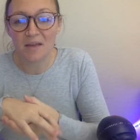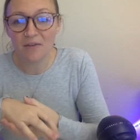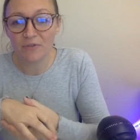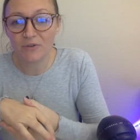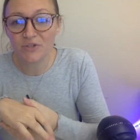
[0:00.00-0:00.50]

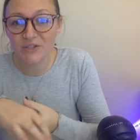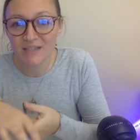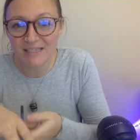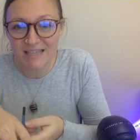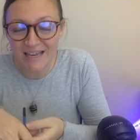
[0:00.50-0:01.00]
If you
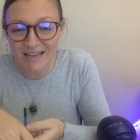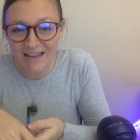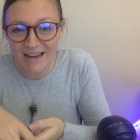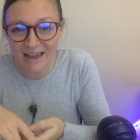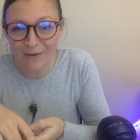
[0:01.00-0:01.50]
turn this in
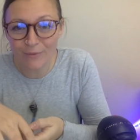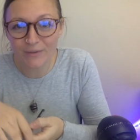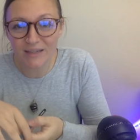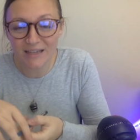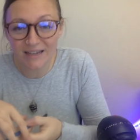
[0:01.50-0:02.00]
and I
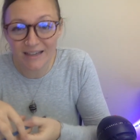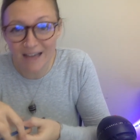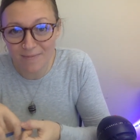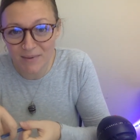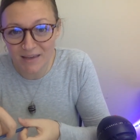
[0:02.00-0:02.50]
only get a
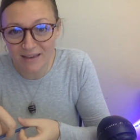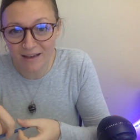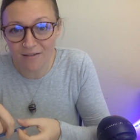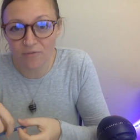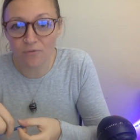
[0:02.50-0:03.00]
copy
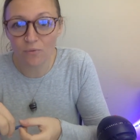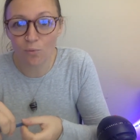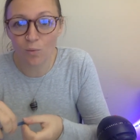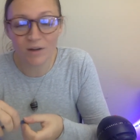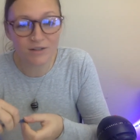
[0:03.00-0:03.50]
of
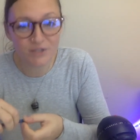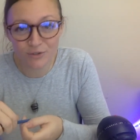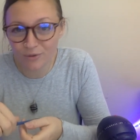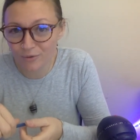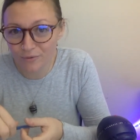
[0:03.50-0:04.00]
1 or
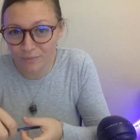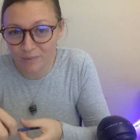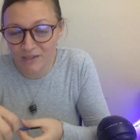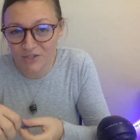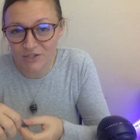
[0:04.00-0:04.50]
2
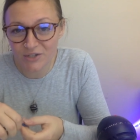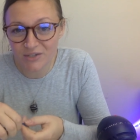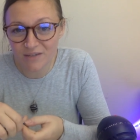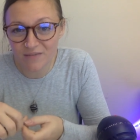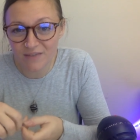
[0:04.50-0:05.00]

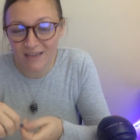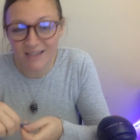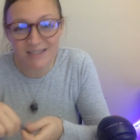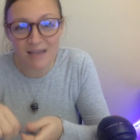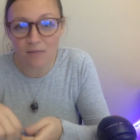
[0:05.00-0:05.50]
pictures of
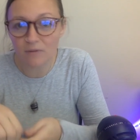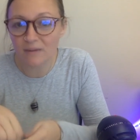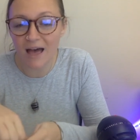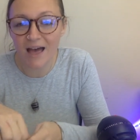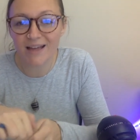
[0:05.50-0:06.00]
things, I will
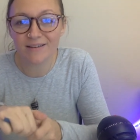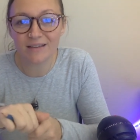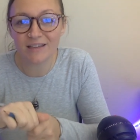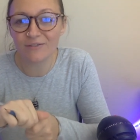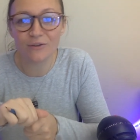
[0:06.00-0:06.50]
not
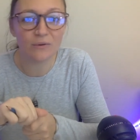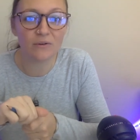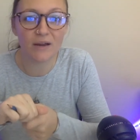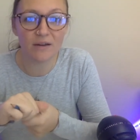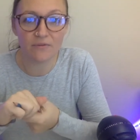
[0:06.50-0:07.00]
give you a
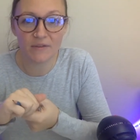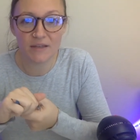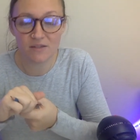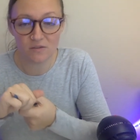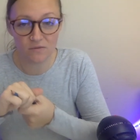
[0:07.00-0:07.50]
grade for
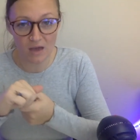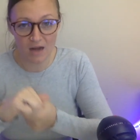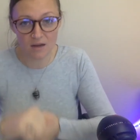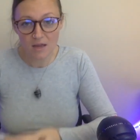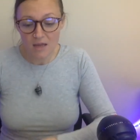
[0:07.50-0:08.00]
this. You've got
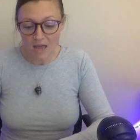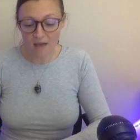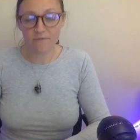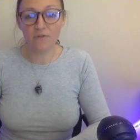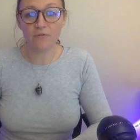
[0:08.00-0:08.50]
to
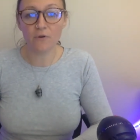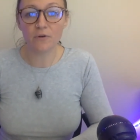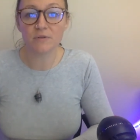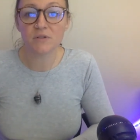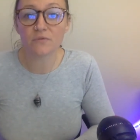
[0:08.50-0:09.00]
have the
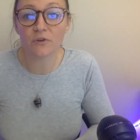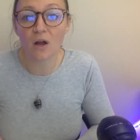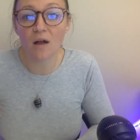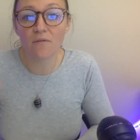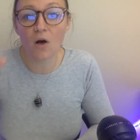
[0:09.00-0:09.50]
photos
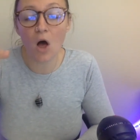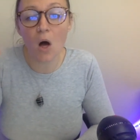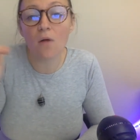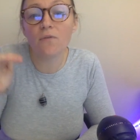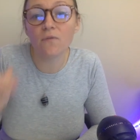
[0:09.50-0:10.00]
of
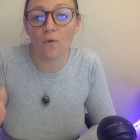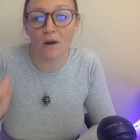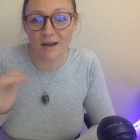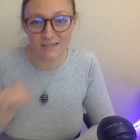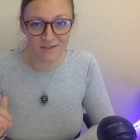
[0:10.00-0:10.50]
all
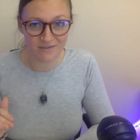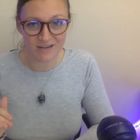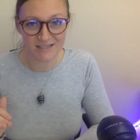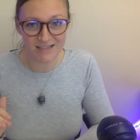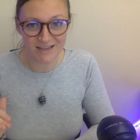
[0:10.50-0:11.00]
4
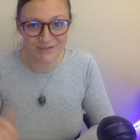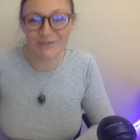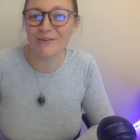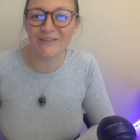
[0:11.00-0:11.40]
activities that you do.